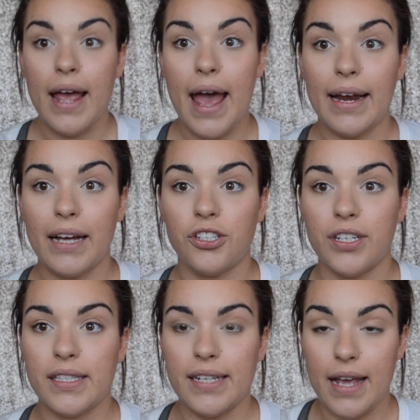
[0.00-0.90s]
And as you
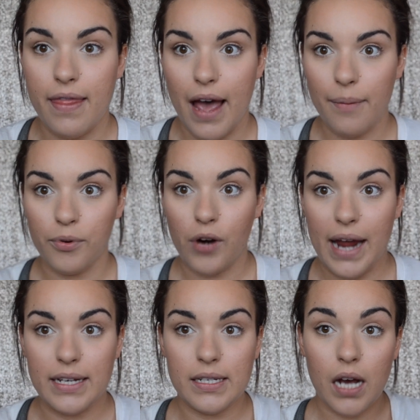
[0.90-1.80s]
can see, that
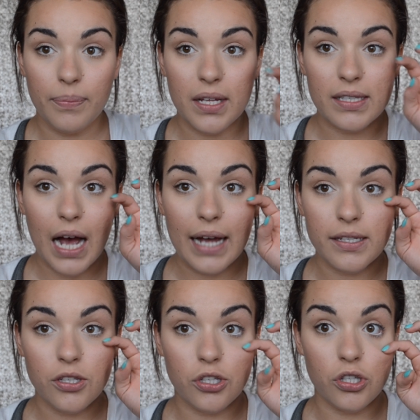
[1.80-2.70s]
brightened up this eye
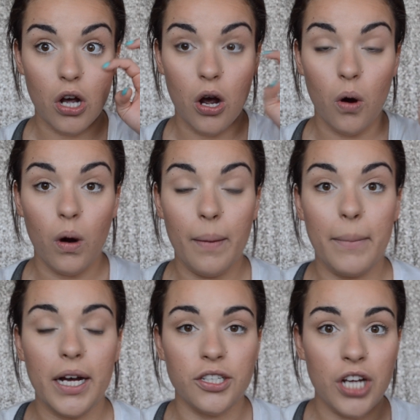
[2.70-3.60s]
so
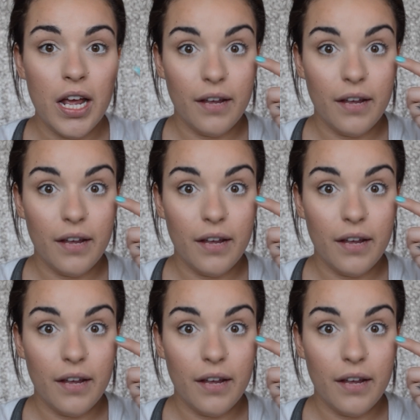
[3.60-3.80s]
much.